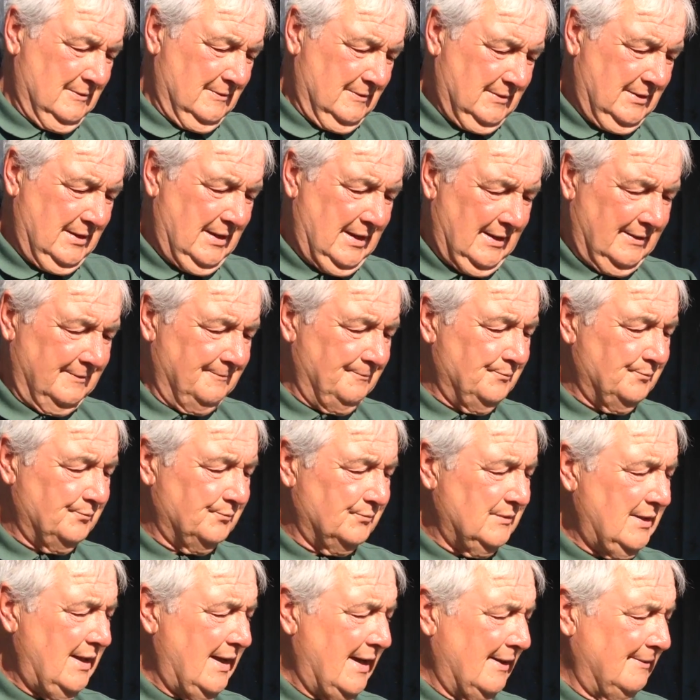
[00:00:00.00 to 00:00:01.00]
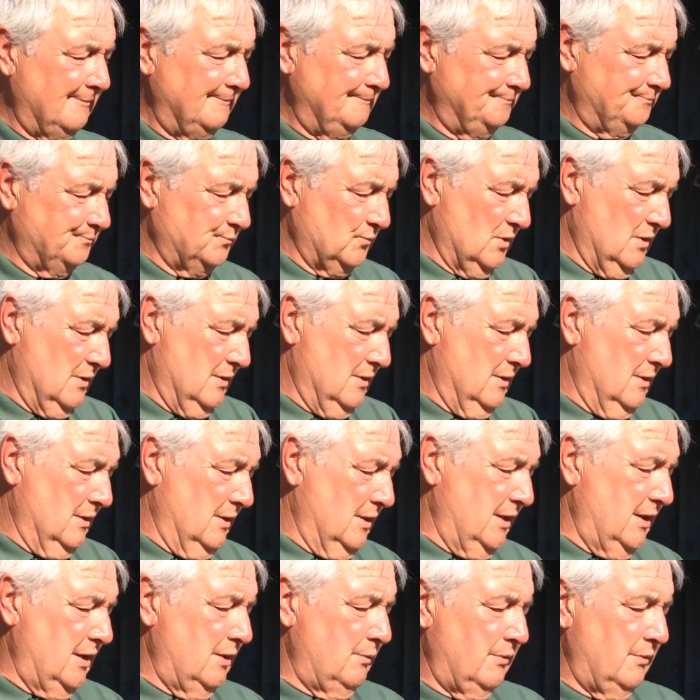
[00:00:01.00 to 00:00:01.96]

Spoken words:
there. Now, here